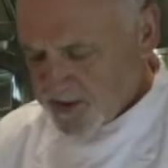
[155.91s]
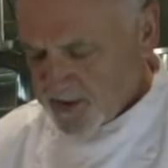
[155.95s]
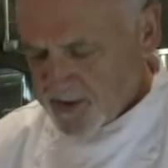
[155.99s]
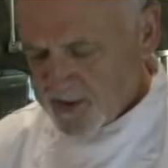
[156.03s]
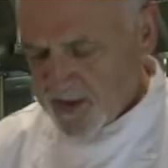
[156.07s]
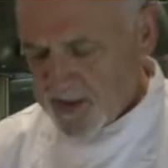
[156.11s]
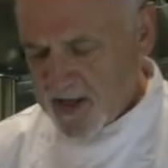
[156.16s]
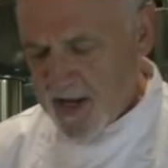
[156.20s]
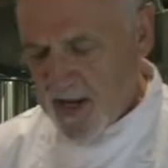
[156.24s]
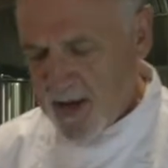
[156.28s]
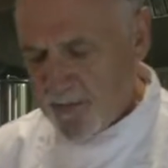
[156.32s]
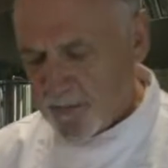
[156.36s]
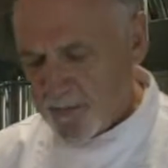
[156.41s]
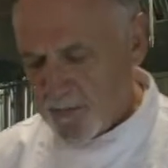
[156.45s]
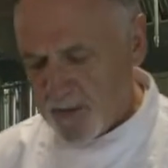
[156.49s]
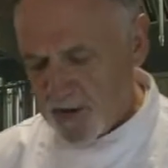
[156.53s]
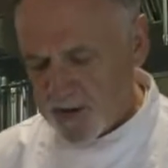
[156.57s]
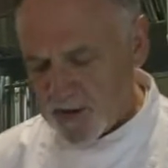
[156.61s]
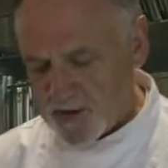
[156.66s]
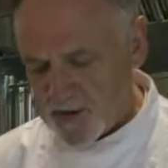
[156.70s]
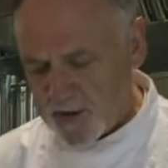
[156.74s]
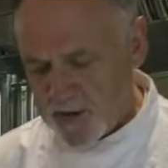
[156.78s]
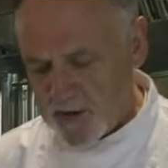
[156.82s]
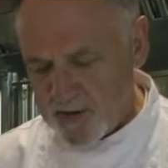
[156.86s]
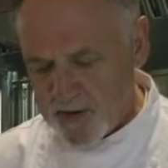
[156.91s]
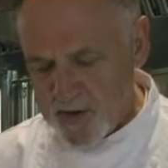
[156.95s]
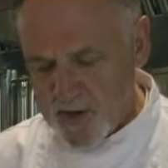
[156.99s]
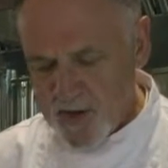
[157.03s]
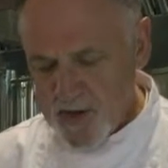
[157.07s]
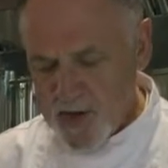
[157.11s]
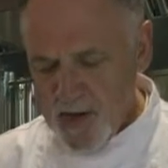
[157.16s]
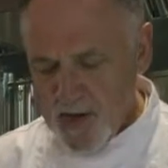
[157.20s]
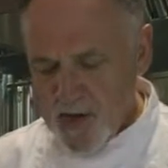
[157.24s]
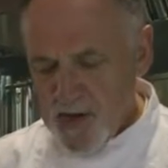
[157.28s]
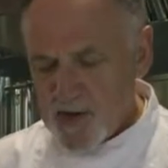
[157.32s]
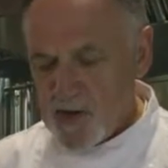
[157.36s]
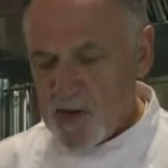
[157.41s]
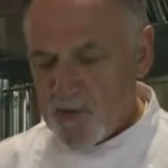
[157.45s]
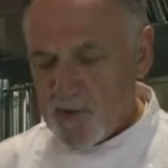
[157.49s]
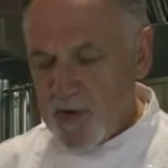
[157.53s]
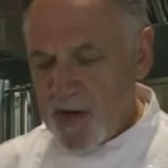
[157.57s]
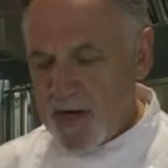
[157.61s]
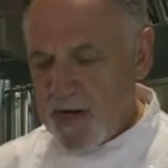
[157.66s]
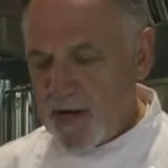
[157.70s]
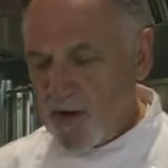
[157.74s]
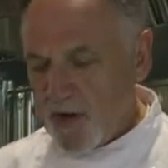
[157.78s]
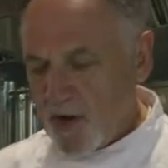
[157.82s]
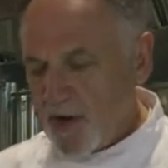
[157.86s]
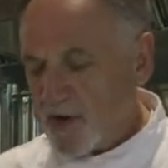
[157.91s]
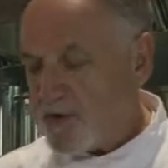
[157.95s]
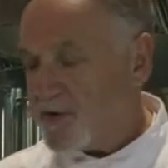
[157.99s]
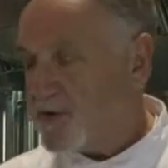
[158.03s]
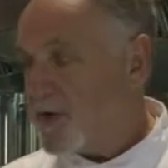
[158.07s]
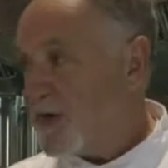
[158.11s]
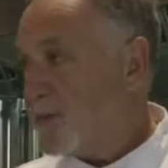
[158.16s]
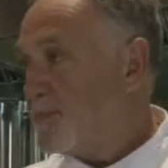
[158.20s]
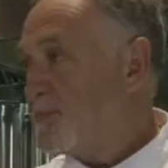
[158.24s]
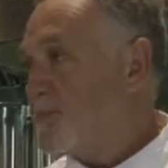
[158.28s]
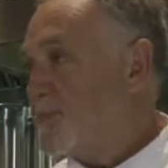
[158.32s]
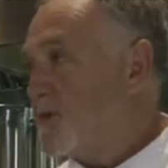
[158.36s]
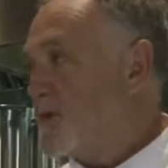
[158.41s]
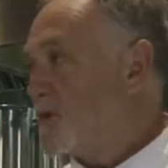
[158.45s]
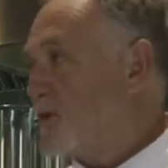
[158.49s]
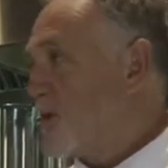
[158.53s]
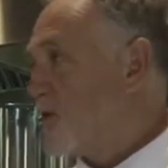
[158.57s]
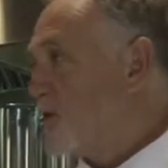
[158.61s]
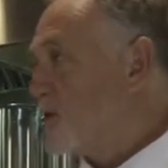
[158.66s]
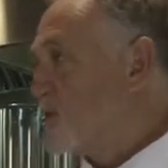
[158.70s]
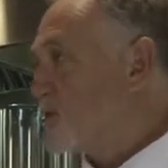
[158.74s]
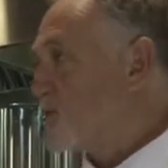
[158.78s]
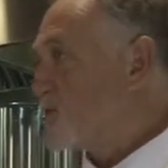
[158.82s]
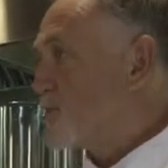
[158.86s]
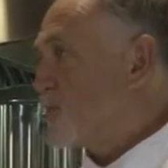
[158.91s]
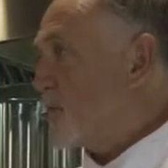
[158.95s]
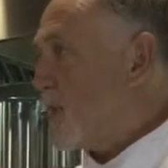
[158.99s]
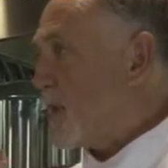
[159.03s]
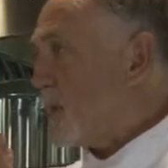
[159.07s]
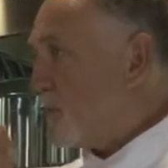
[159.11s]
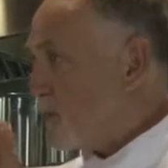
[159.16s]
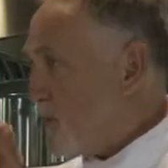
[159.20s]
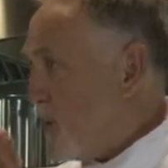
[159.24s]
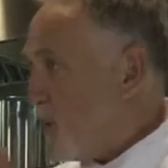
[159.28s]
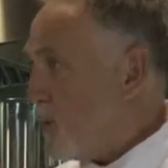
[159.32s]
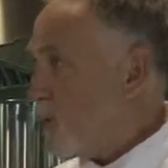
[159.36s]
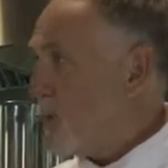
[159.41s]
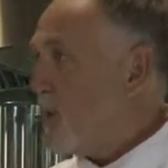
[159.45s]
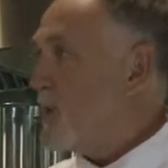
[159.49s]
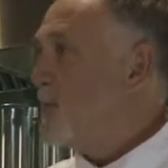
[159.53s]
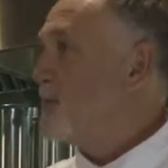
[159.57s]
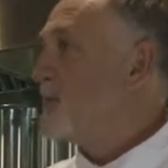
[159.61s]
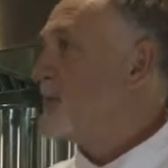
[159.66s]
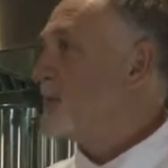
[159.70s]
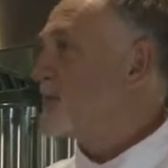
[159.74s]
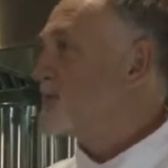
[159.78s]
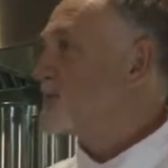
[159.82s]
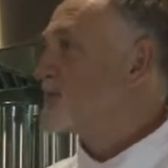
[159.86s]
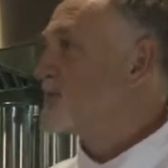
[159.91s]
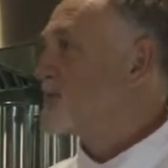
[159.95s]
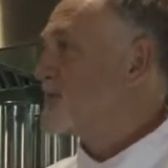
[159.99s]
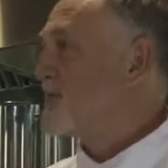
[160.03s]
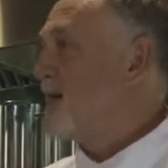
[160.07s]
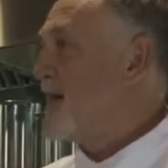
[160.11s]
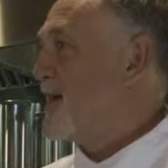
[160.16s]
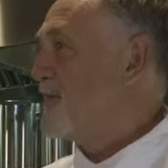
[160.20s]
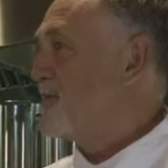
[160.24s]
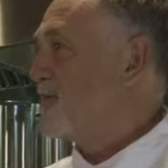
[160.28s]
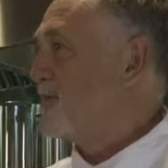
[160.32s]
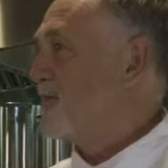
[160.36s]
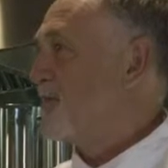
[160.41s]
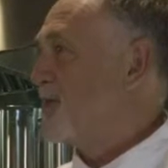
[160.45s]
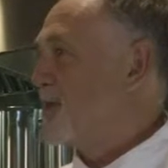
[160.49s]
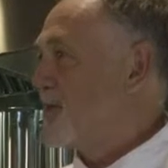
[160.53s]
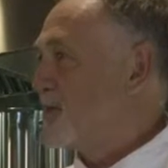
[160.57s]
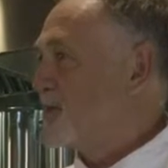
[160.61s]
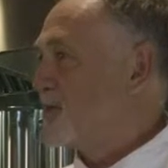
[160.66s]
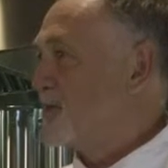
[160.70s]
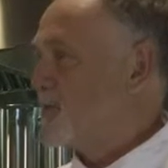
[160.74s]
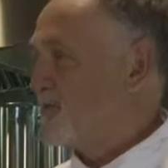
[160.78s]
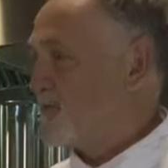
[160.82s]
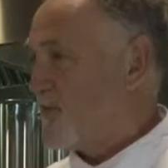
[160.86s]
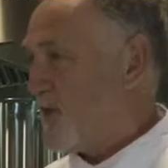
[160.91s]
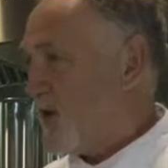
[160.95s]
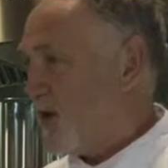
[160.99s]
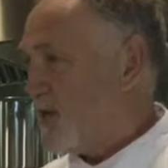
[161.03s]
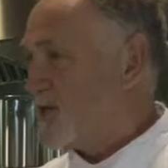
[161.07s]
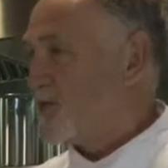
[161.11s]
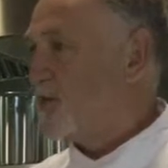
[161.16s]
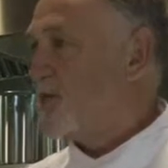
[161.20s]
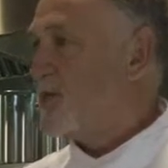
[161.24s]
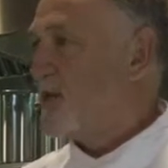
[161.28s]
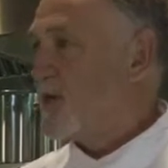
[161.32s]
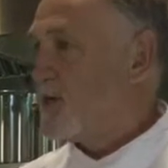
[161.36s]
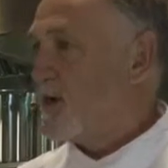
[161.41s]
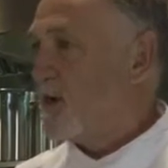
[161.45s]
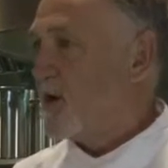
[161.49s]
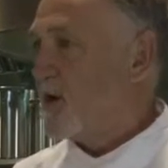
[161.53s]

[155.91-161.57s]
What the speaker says: is the nam prick. So you really got to dip your little spring roll in this stuff. It's feisty and